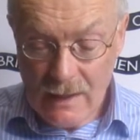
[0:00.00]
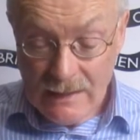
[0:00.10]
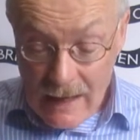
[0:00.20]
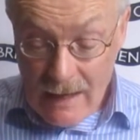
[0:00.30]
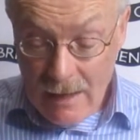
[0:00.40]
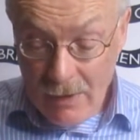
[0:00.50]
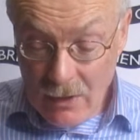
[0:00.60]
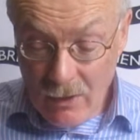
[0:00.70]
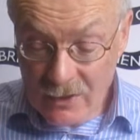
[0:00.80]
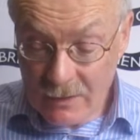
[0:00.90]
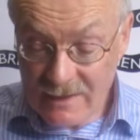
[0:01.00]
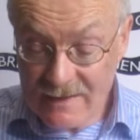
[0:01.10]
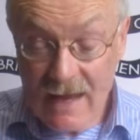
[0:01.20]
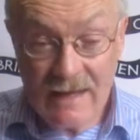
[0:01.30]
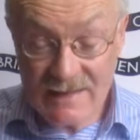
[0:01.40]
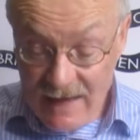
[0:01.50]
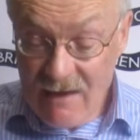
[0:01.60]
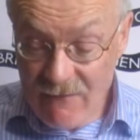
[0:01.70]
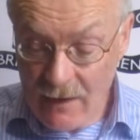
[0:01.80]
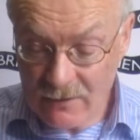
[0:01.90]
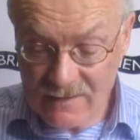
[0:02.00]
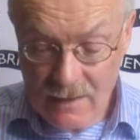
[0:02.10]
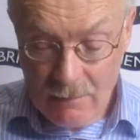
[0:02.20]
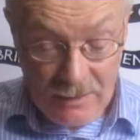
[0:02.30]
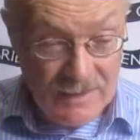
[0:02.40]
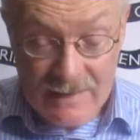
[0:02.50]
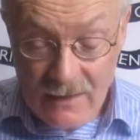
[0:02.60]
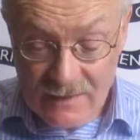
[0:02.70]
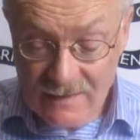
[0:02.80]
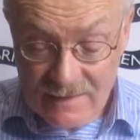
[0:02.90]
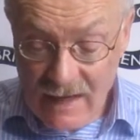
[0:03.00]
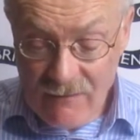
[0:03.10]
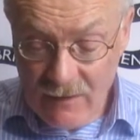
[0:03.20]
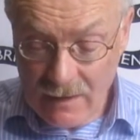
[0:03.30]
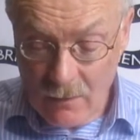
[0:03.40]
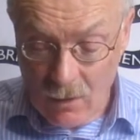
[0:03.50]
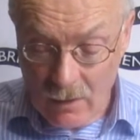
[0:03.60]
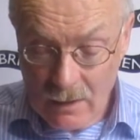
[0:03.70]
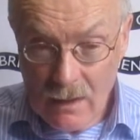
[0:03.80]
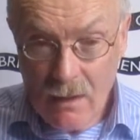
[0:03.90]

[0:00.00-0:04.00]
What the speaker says: Yeah, and my orders were to stay in a safe house, but this house isn't safe anymore.